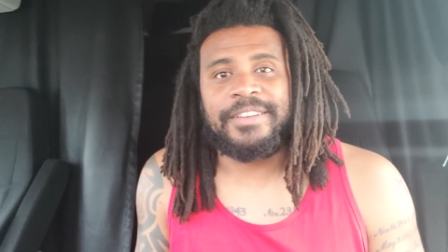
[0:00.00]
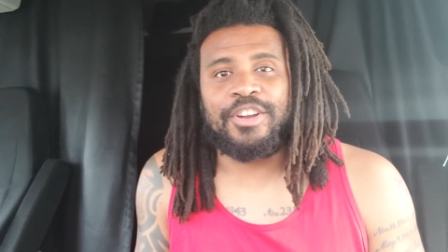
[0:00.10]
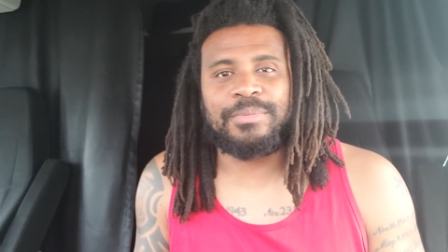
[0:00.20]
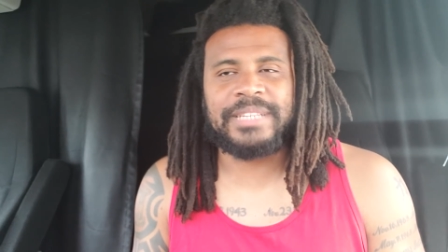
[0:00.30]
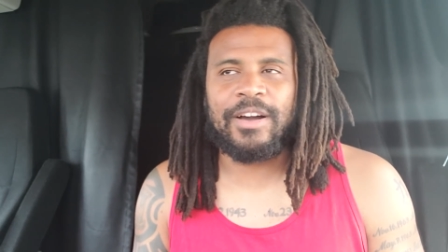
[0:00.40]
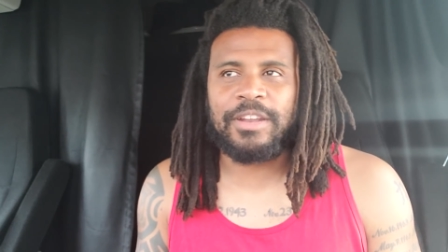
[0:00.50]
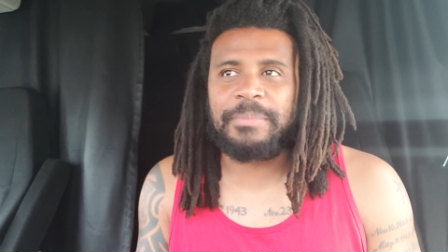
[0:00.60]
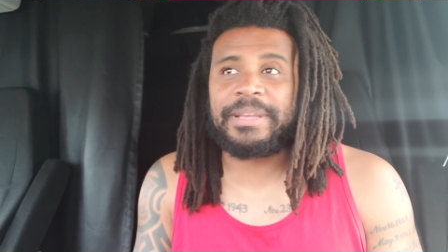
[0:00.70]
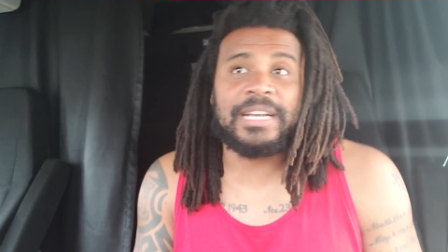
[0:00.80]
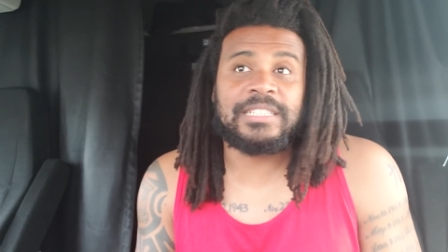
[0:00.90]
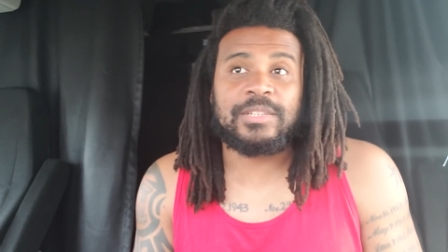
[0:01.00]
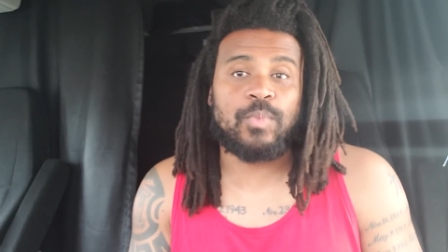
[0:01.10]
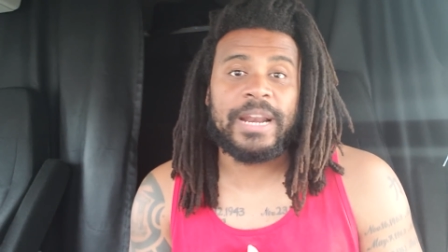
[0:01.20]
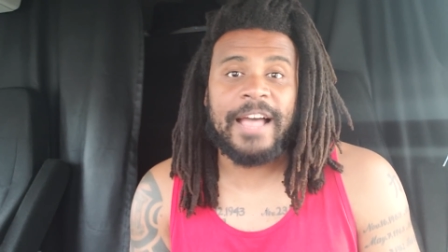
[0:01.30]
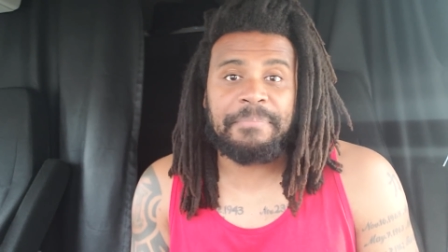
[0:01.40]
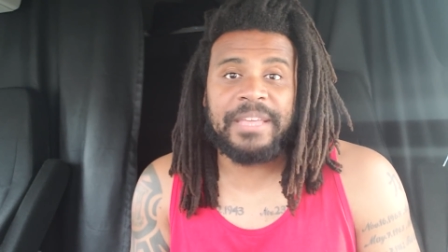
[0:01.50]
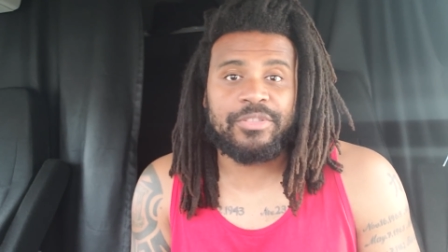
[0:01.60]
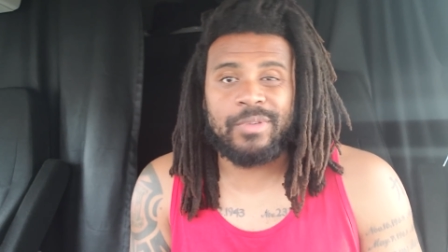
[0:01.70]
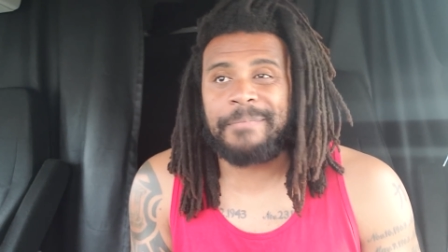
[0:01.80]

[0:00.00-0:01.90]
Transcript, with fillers: You know what I'm saying? Only because of what I've been through.